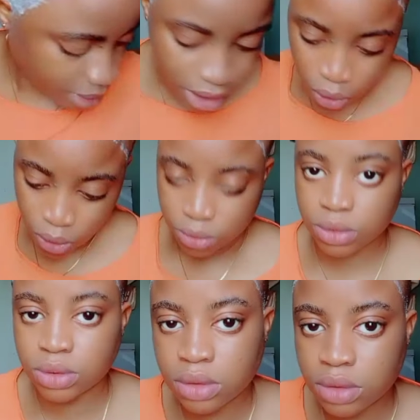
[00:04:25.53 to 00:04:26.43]

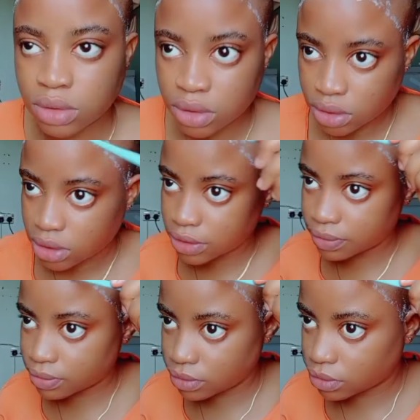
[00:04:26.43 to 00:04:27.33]
hold. Okay,
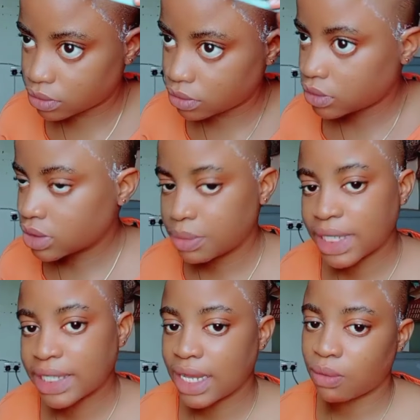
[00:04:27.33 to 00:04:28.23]
you
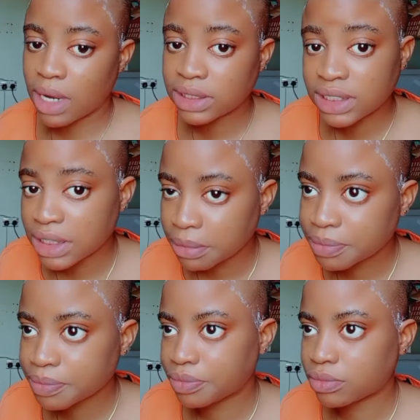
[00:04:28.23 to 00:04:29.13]
make it like 1 cm
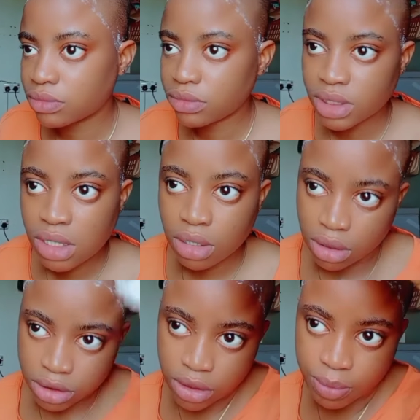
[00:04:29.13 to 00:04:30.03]

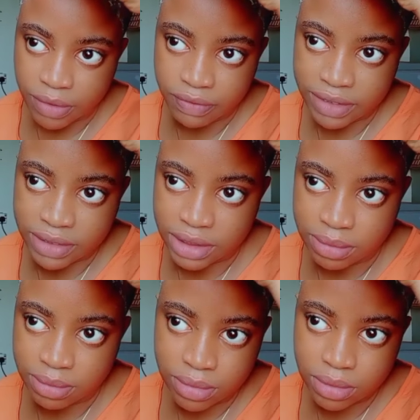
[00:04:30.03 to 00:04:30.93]
or 0.5 cm.